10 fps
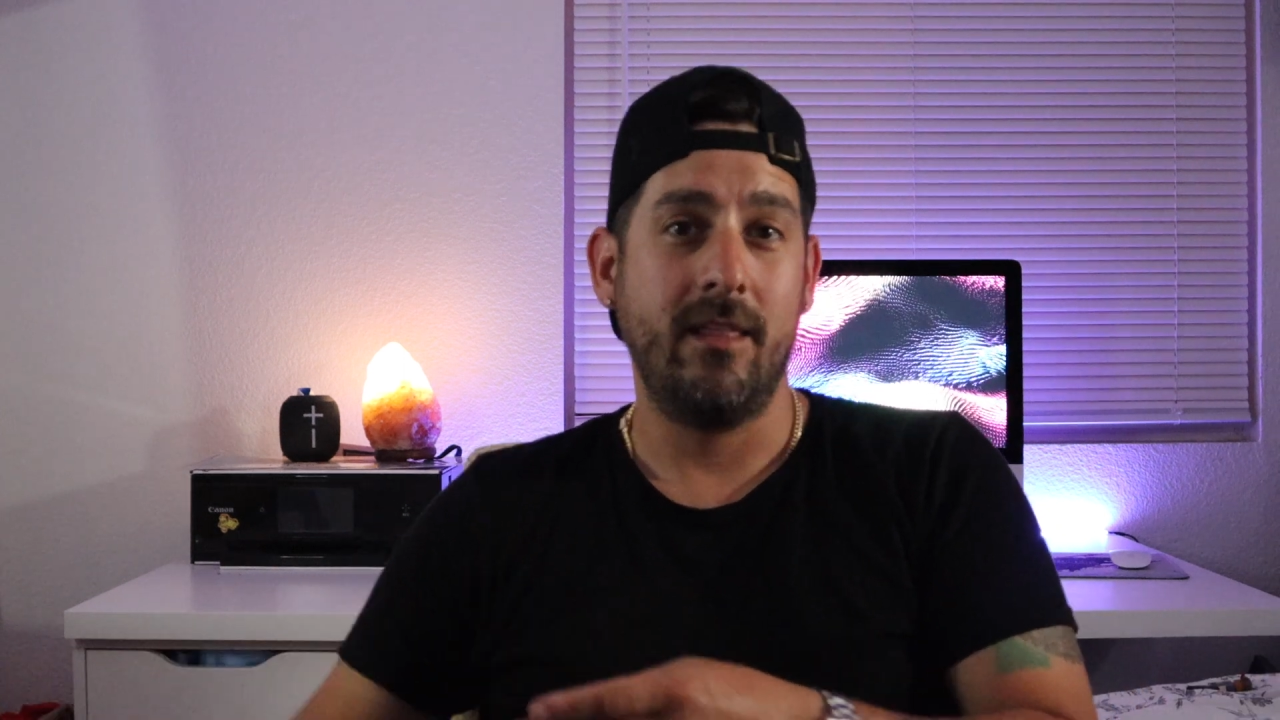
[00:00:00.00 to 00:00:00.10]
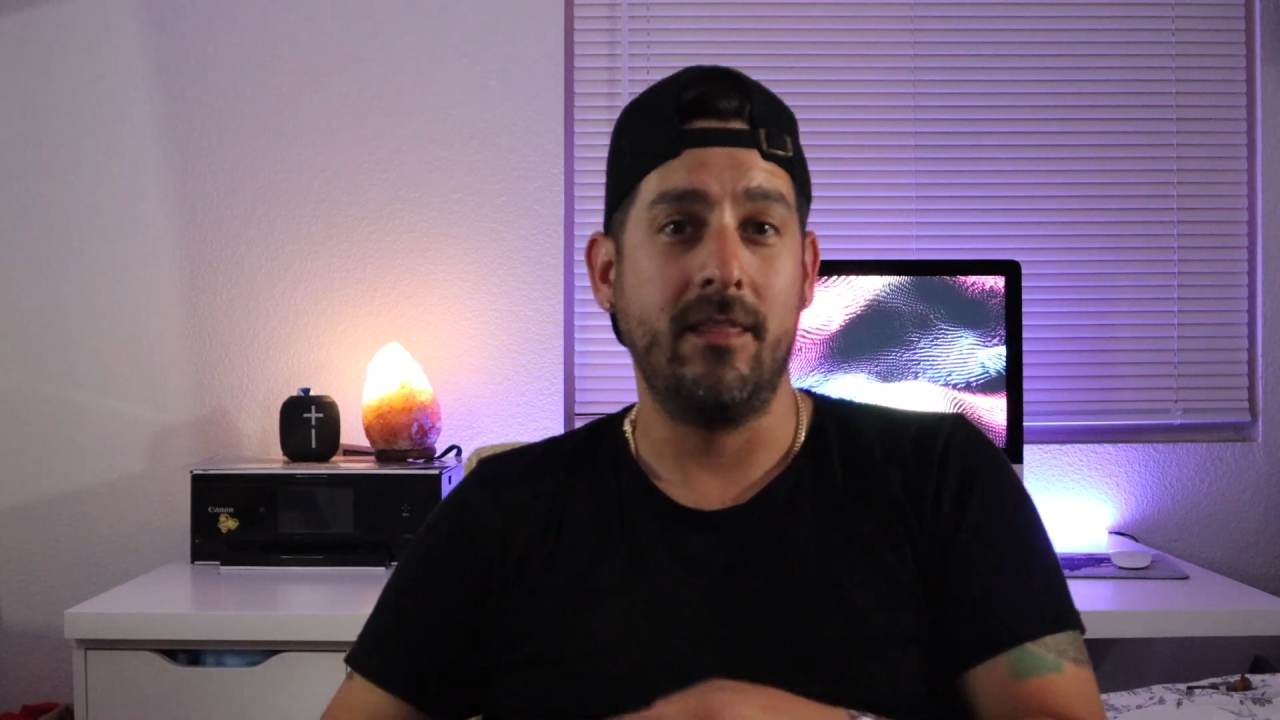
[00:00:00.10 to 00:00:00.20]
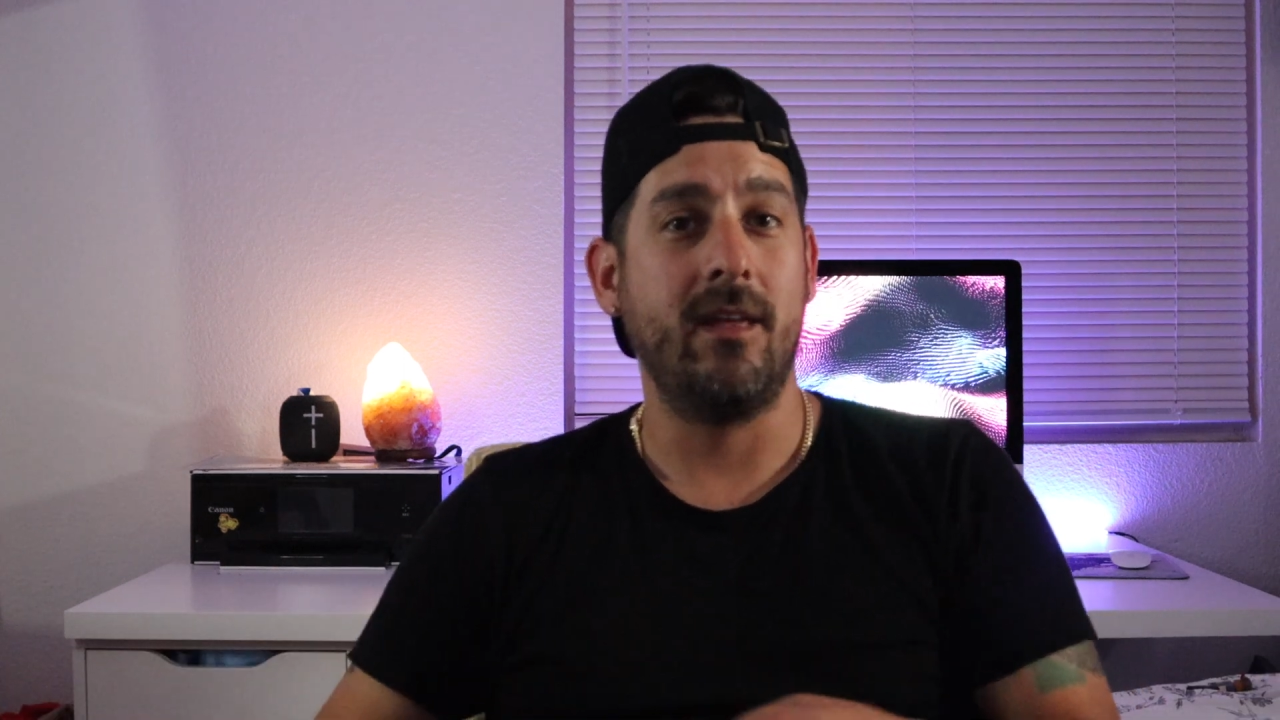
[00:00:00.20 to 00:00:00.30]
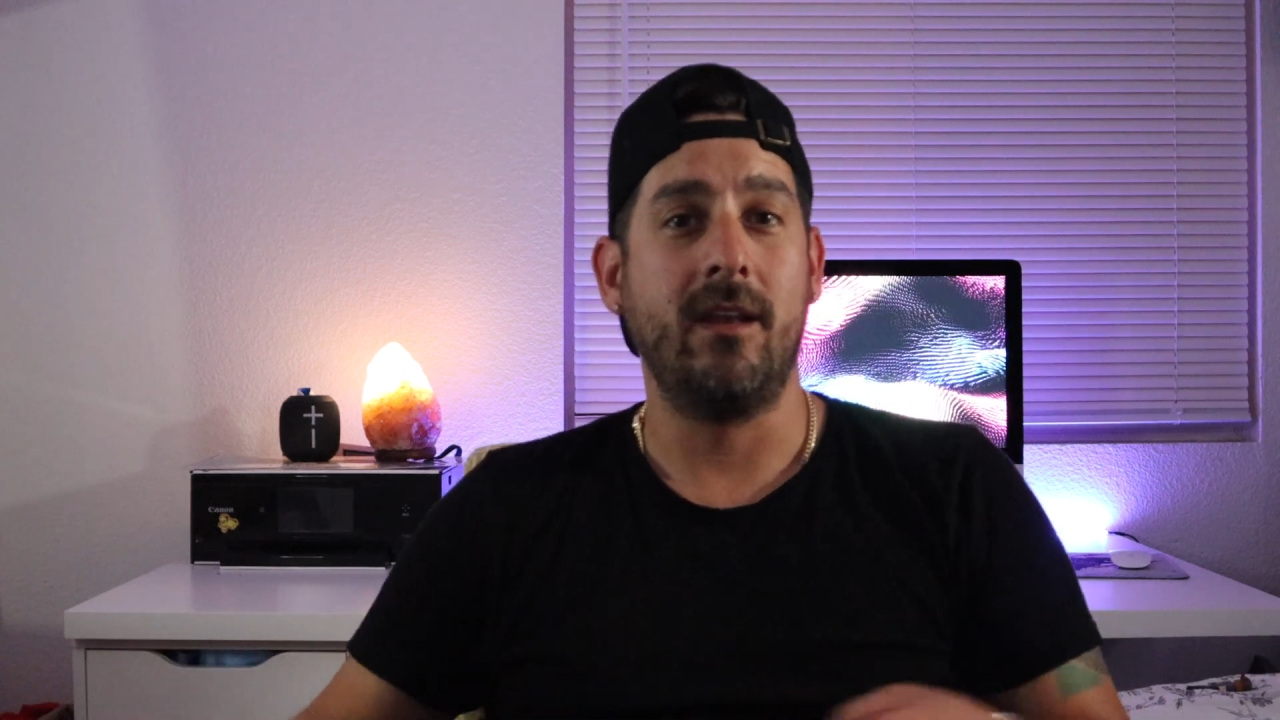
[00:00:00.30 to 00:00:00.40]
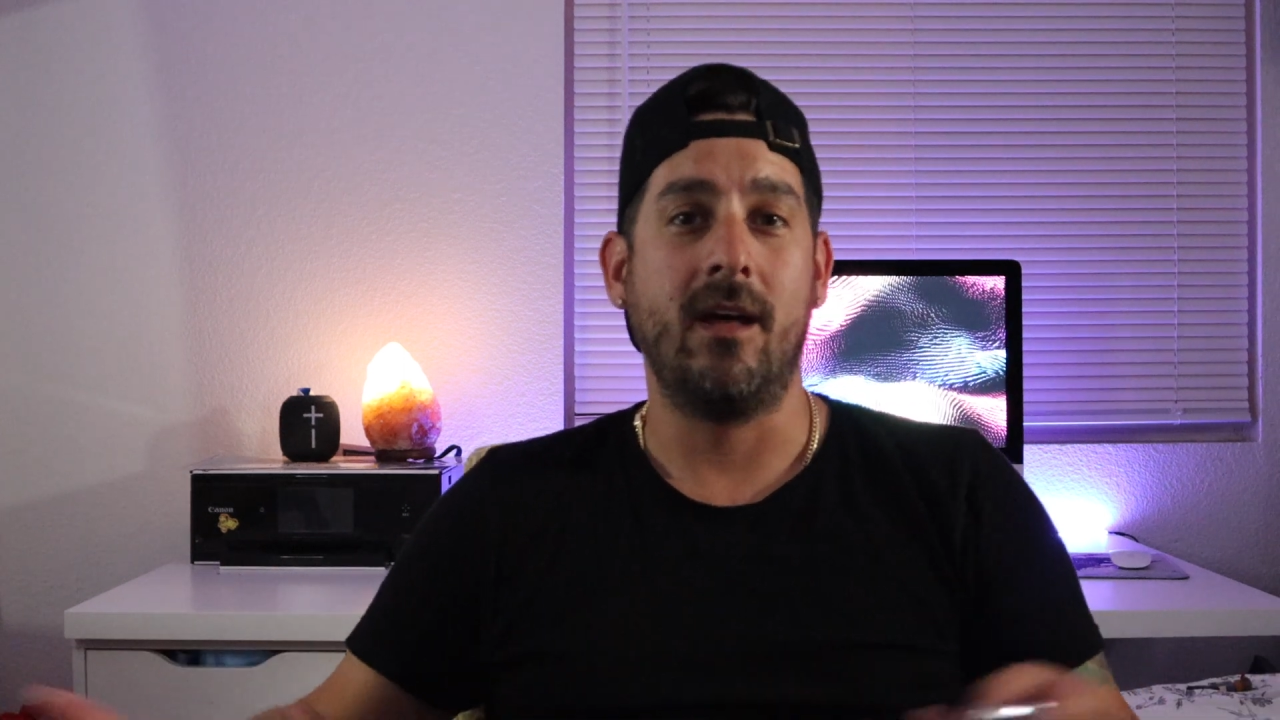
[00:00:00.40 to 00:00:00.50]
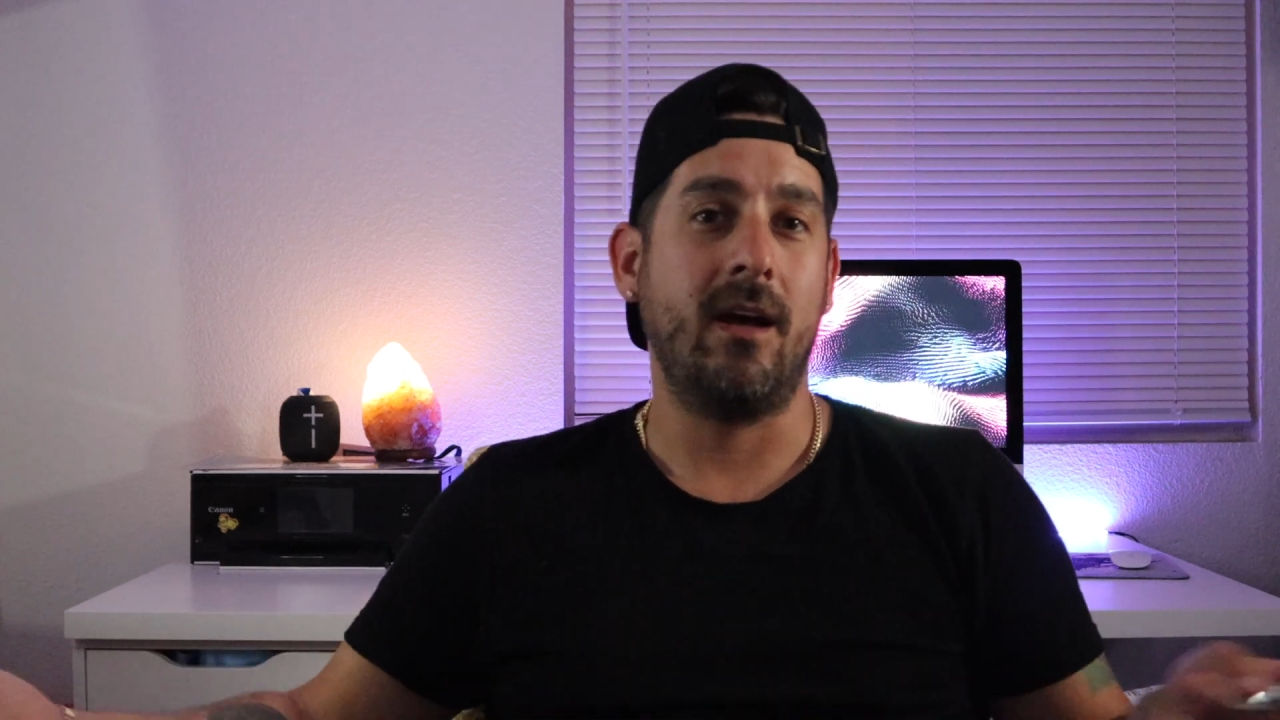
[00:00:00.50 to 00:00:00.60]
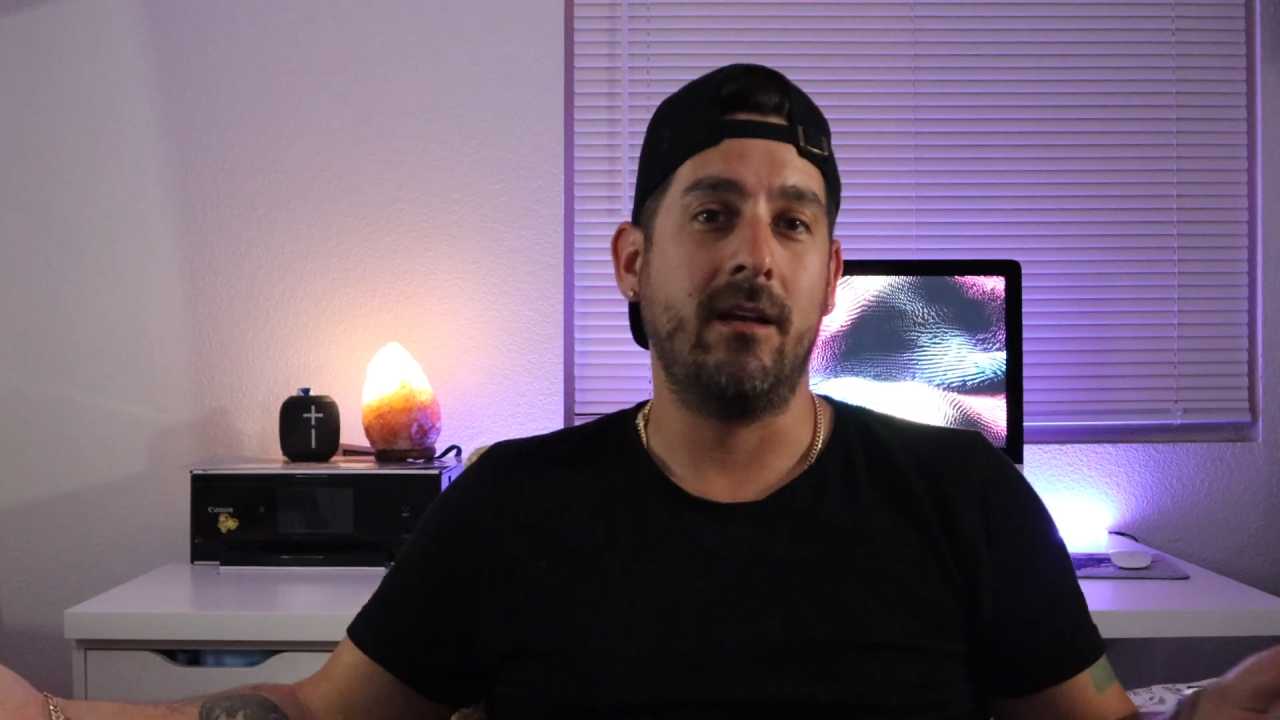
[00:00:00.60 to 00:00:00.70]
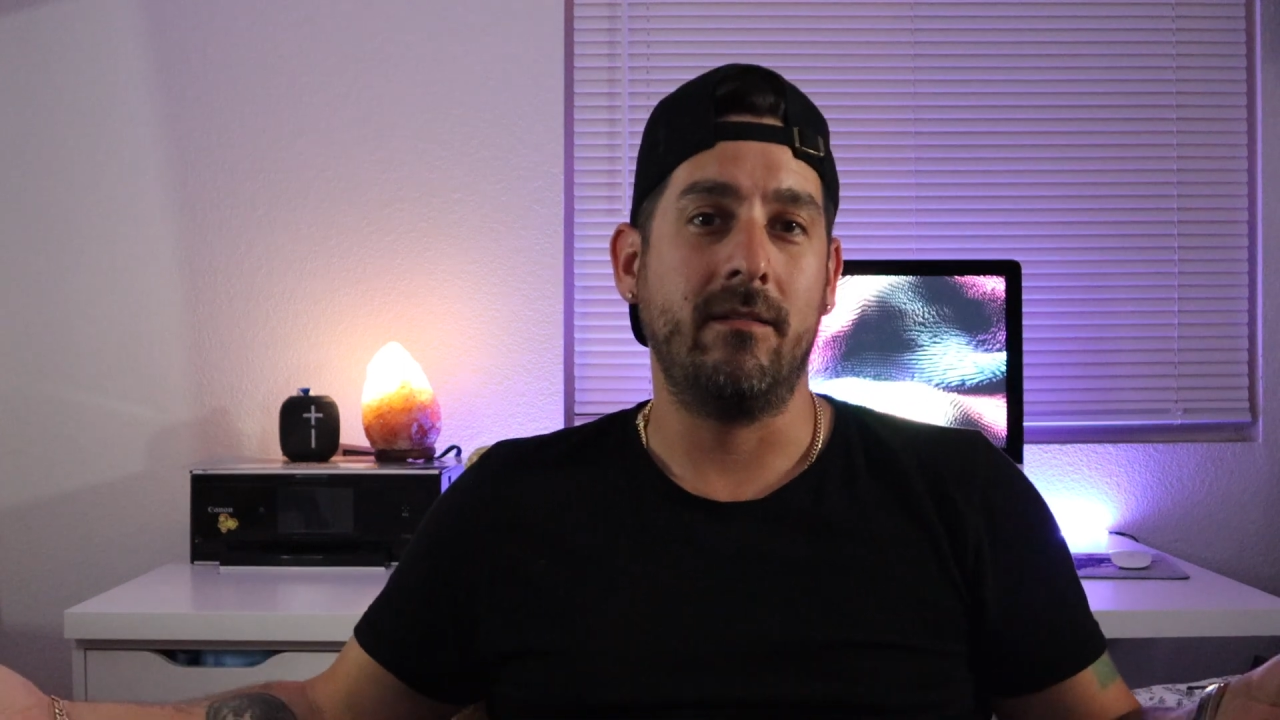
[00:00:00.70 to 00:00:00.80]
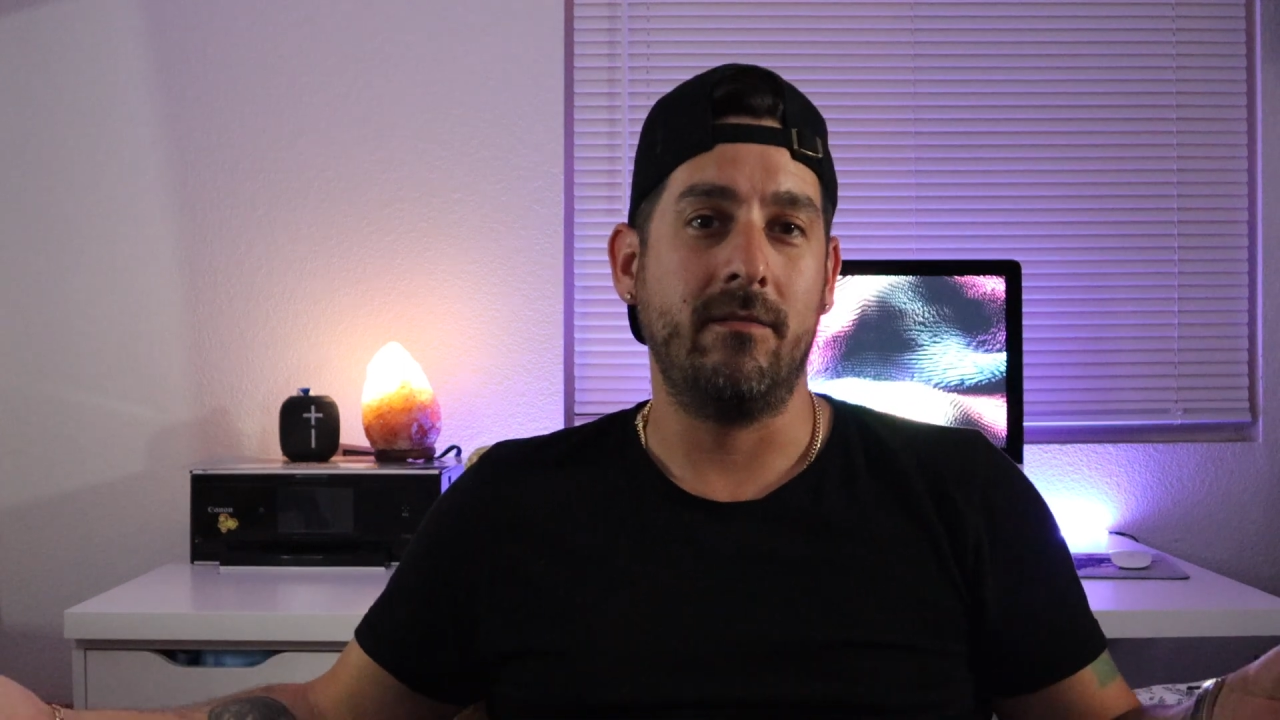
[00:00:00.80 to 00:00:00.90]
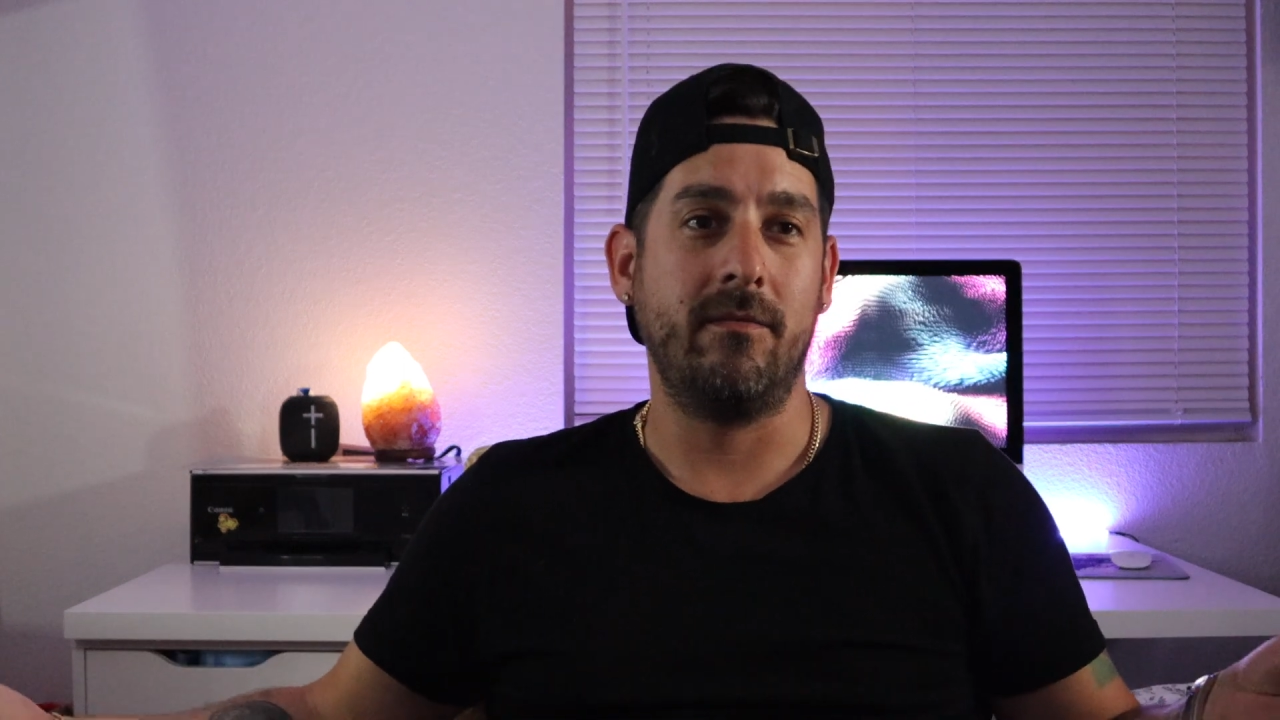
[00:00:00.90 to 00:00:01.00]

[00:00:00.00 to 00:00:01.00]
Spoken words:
than not